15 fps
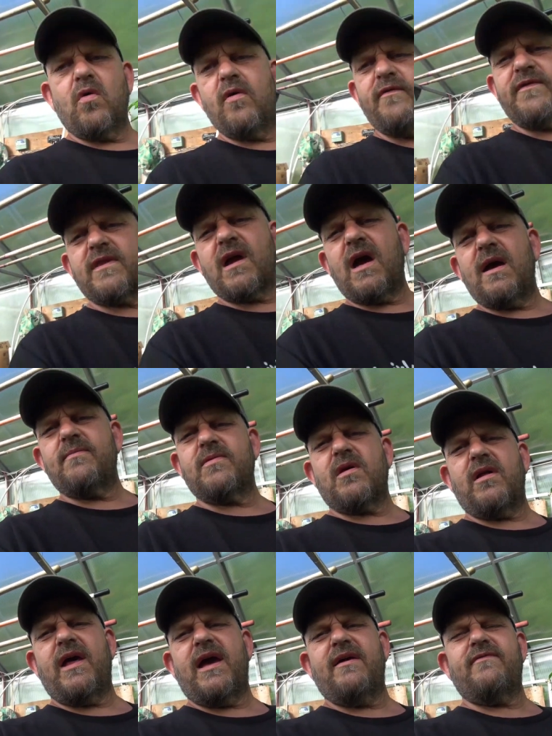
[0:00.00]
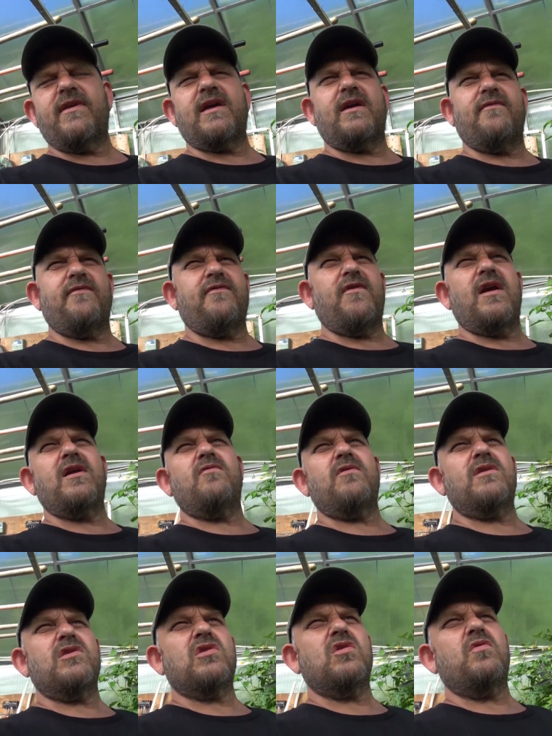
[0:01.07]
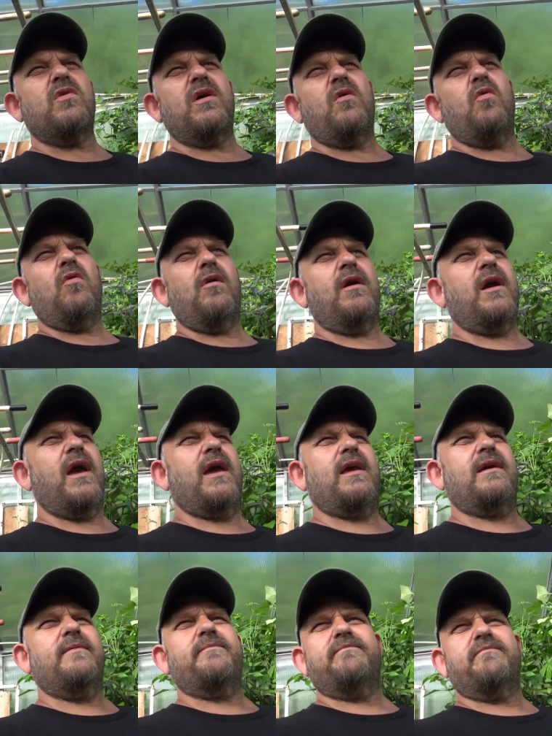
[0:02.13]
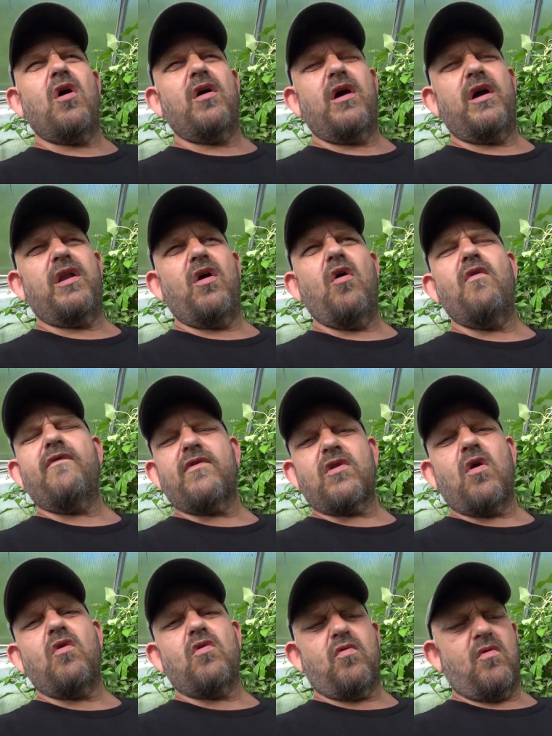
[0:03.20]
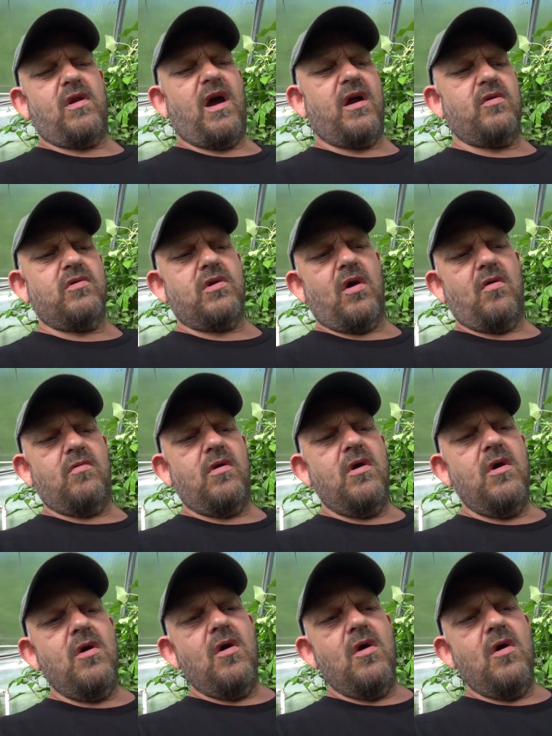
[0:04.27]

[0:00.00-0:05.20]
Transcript: Oftentimes they'll have like a fragrance to it or a uh, an overtone or an undertone.